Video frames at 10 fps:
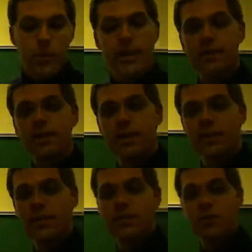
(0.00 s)
week
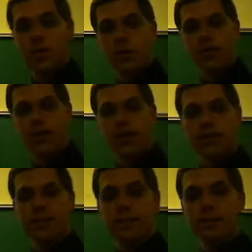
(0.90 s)
six's course
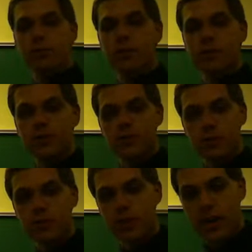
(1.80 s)
content, which is
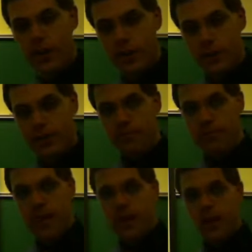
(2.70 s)
middle childhood,
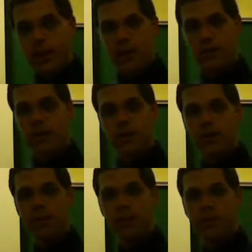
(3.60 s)
and we're going to
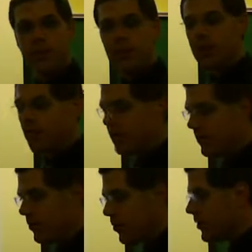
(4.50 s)
be touching on,
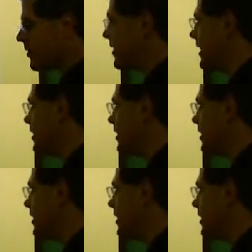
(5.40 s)
of course,